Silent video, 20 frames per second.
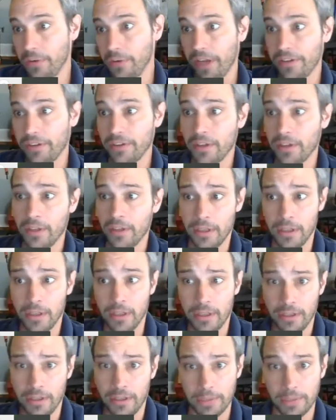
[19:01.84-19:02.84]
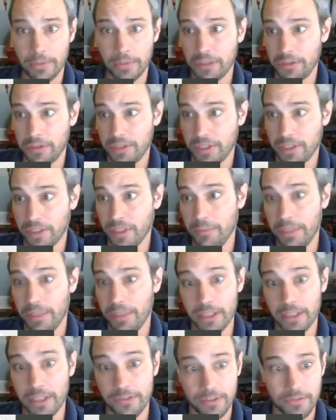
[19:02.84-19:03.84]
U.S. Some countries are going to be
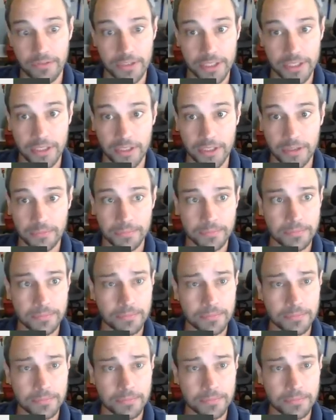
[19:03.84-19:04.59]
different for sure.